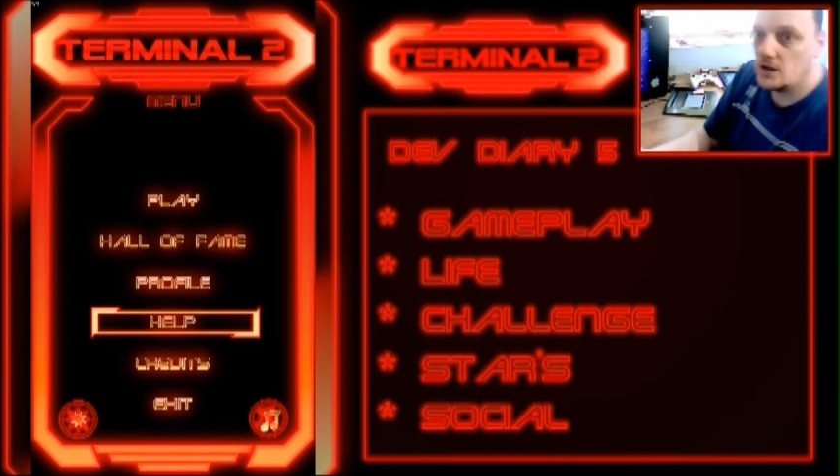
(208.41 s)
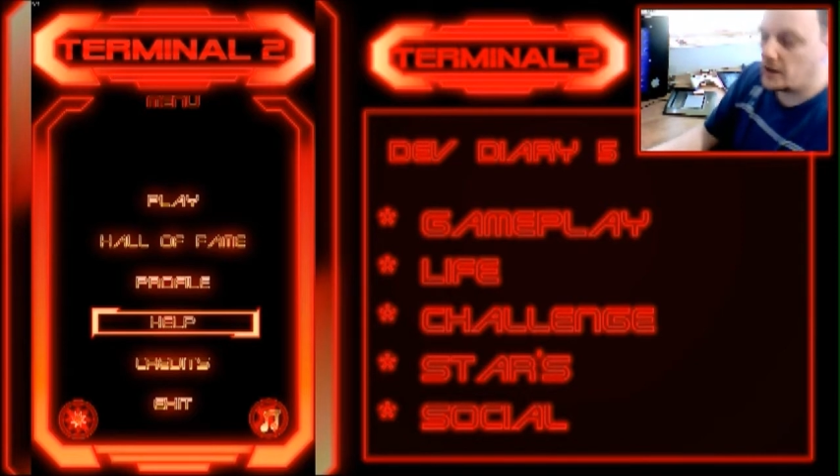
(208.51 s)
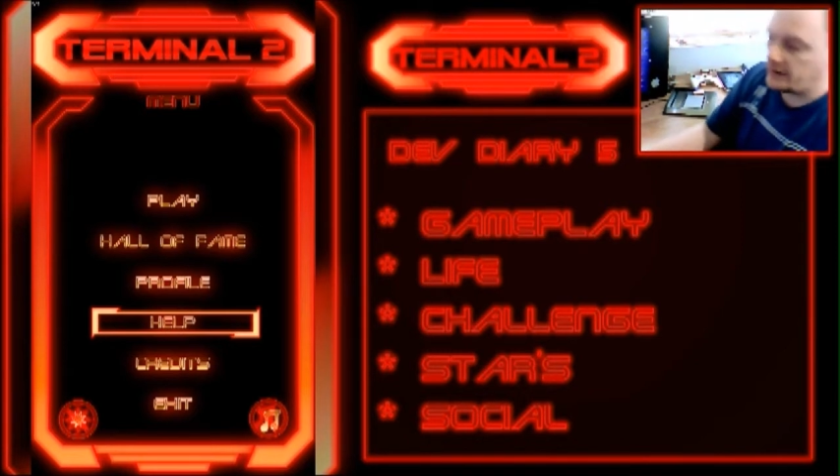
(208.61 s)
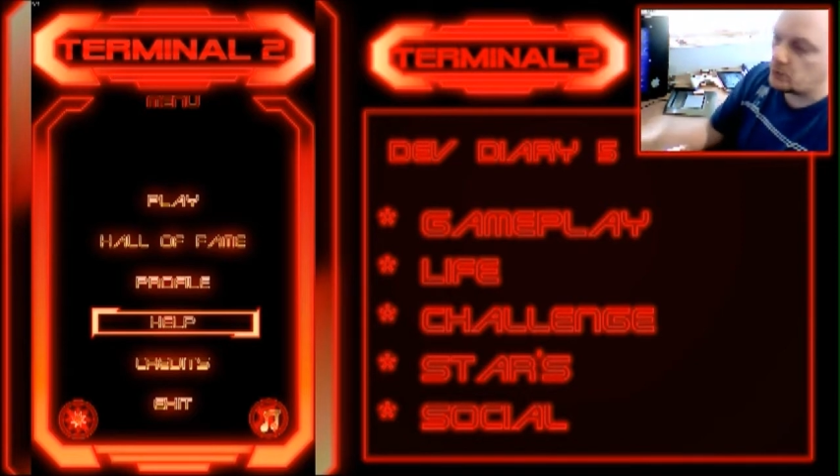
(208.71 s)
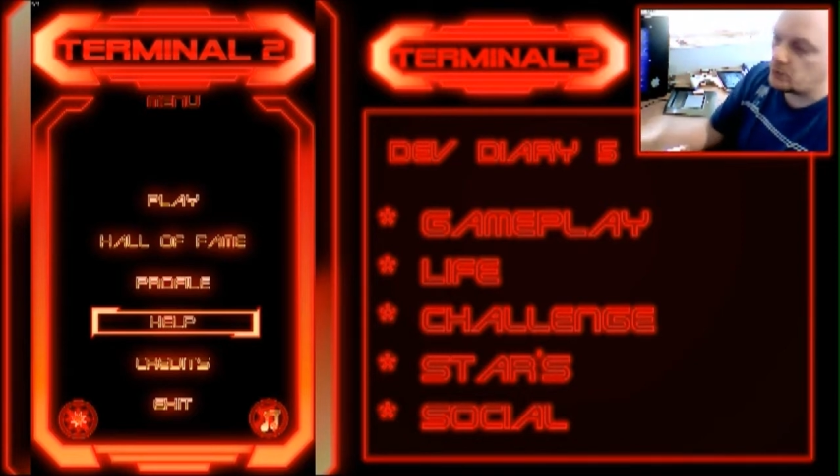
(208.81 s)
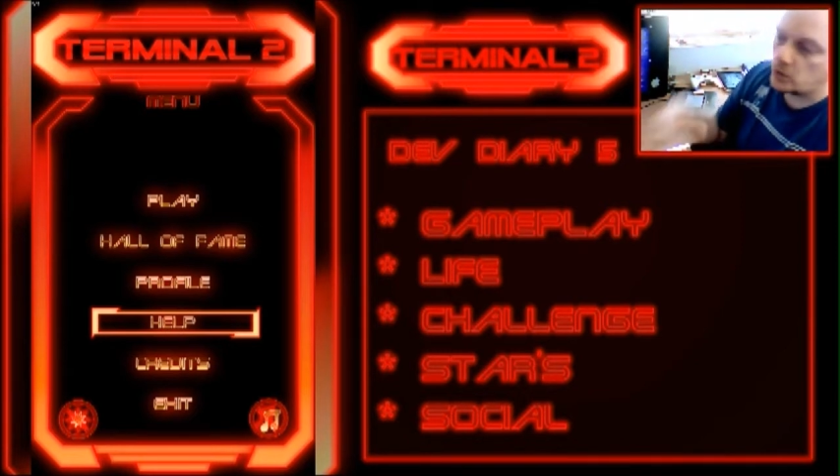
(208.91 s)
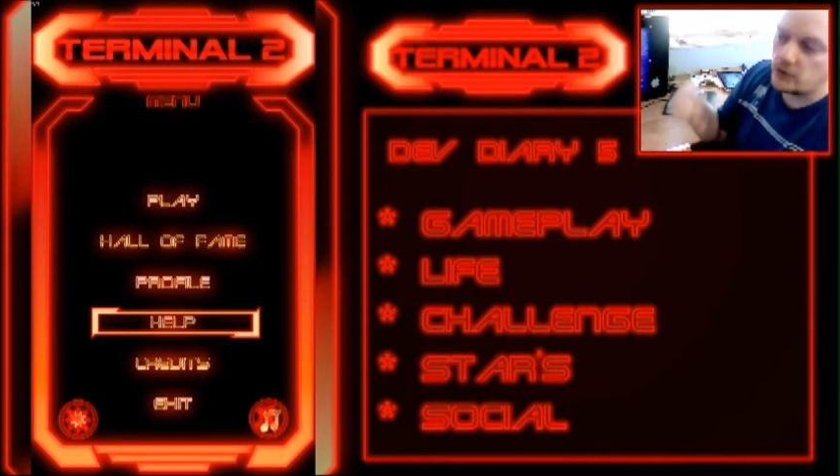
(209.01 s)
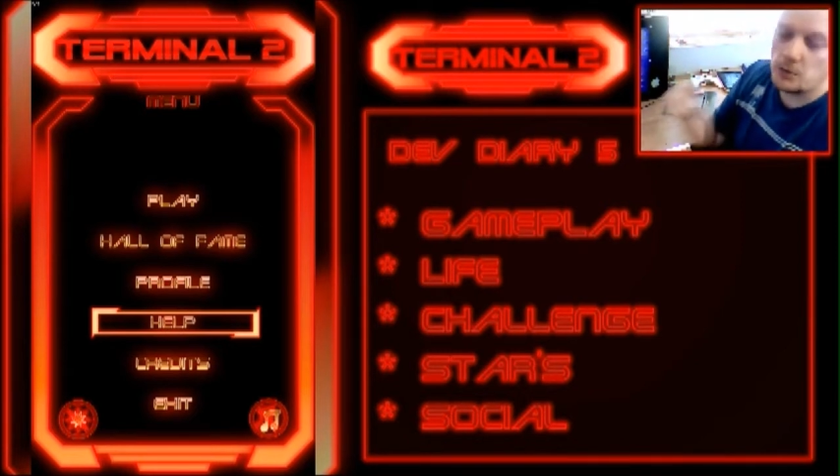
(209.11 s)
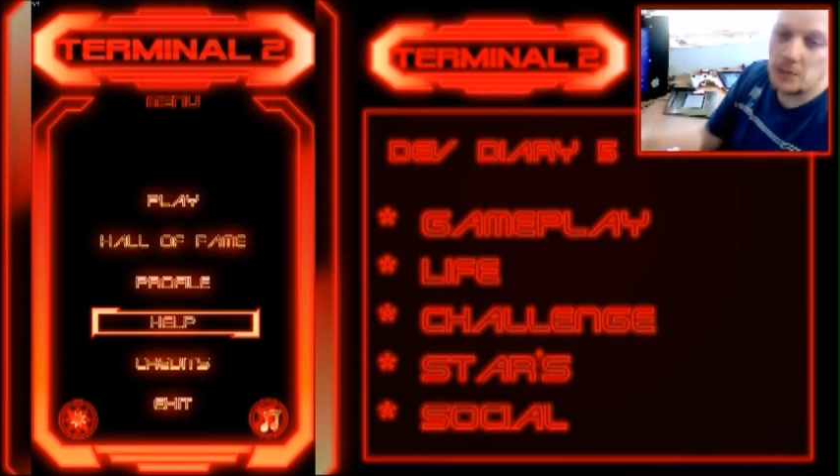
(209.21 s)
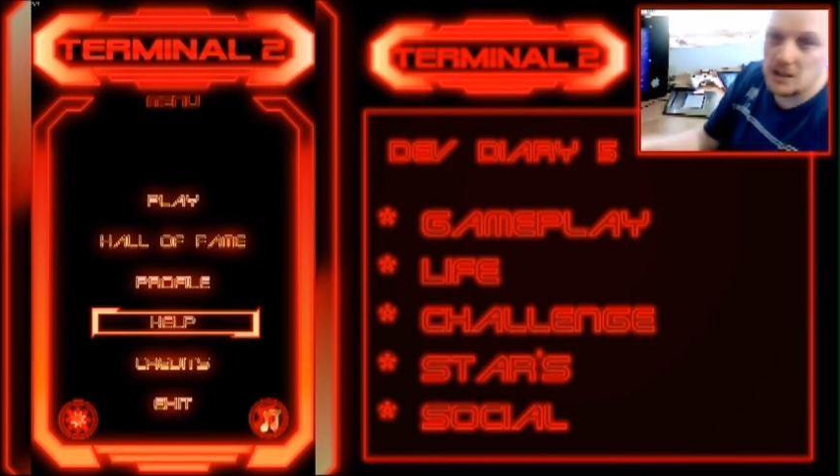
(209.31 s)
and then want
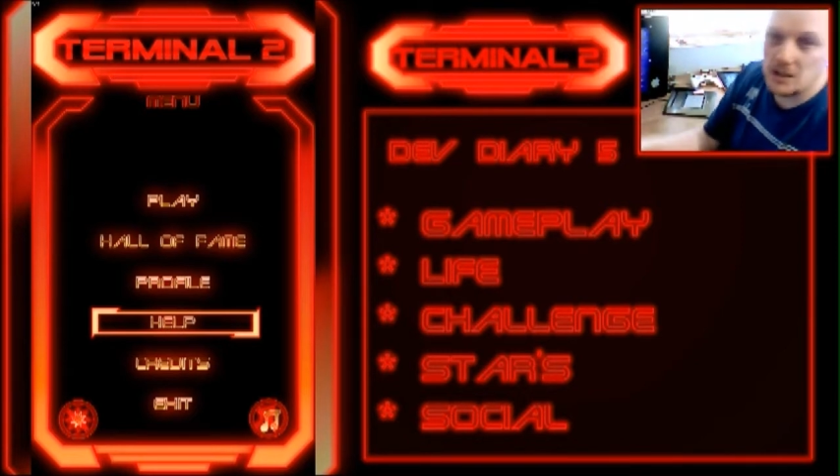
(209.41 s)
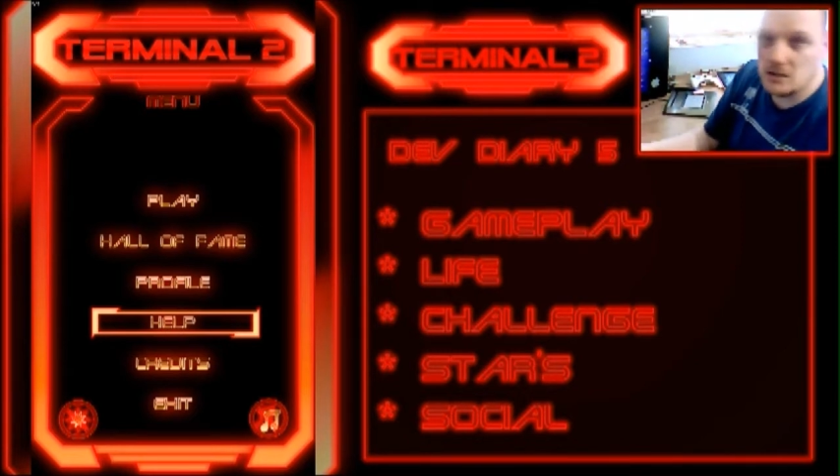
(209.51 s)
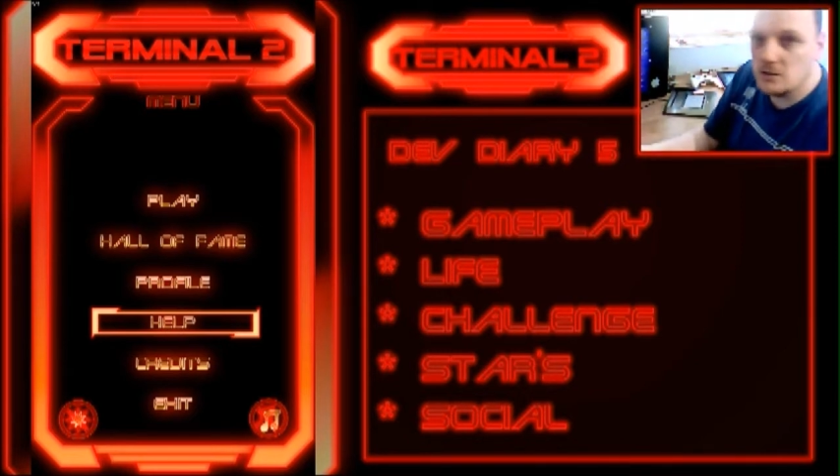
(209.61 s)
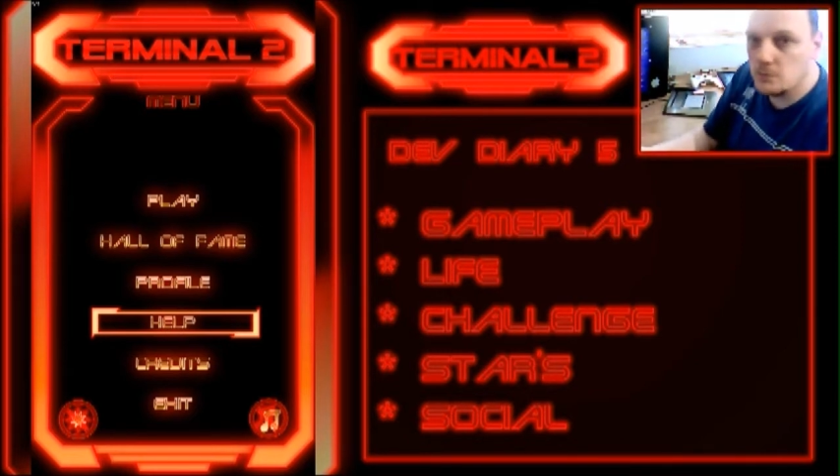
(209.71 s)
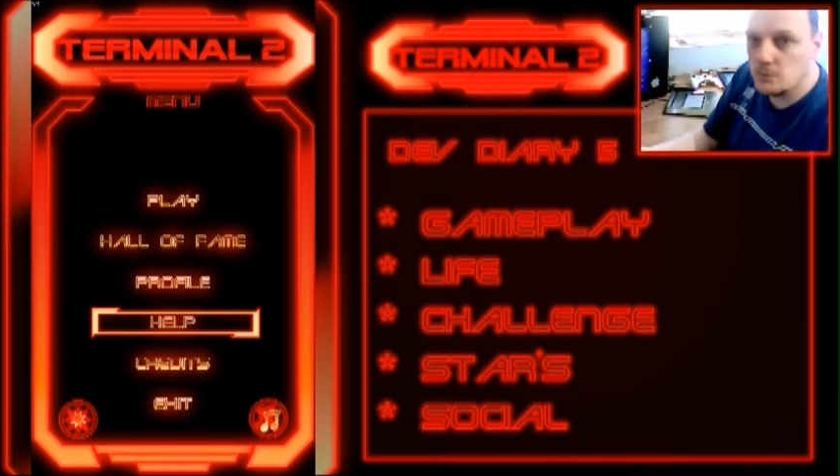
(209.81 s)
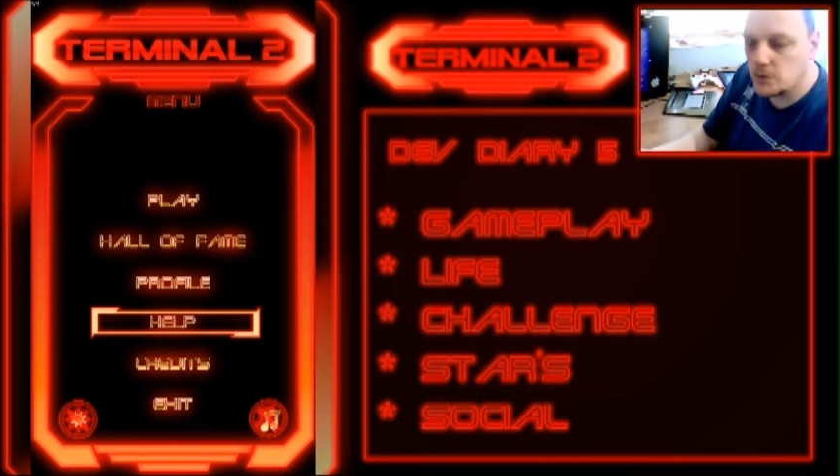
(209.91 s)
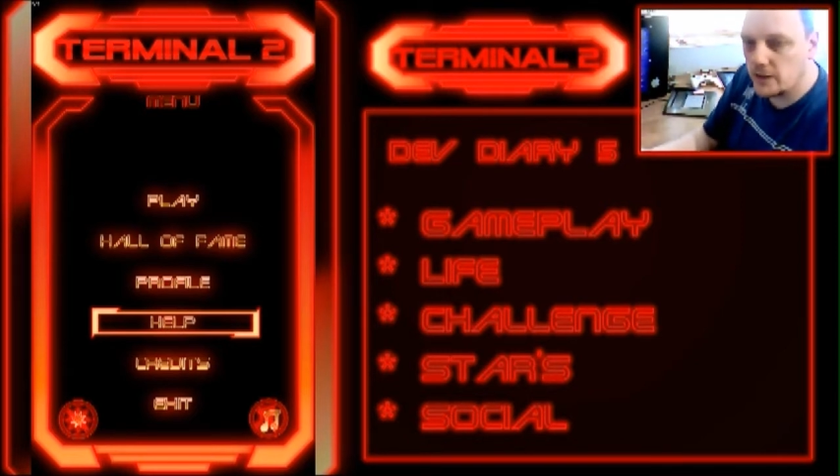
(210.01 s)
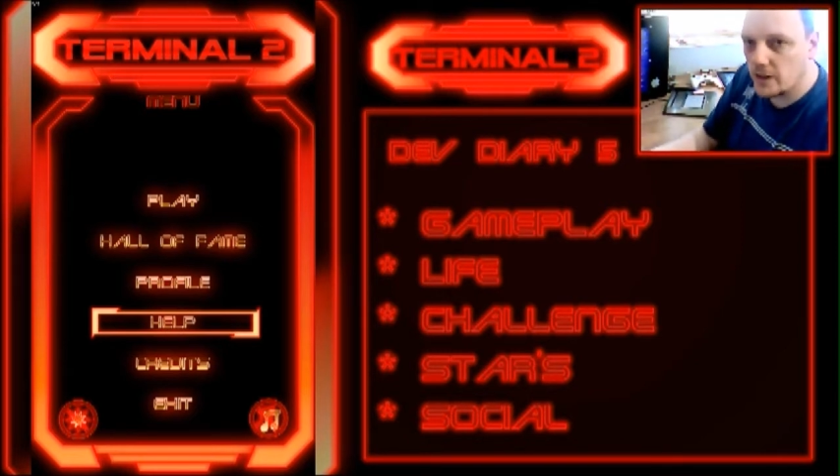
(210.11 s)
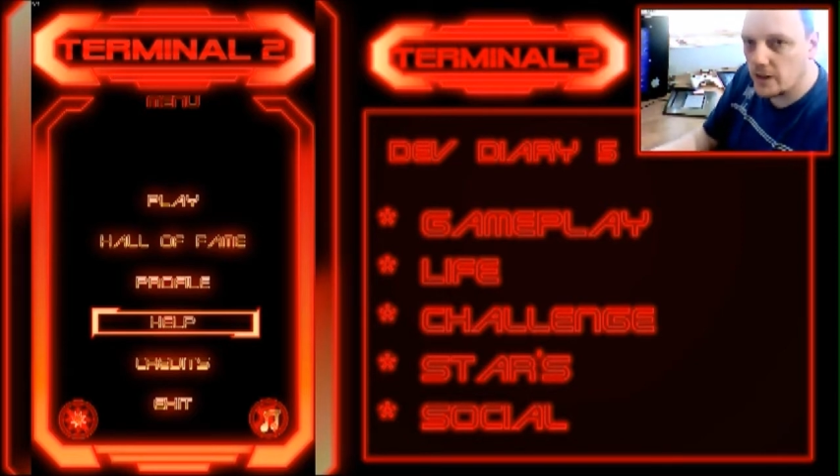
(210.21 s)
to repeat playing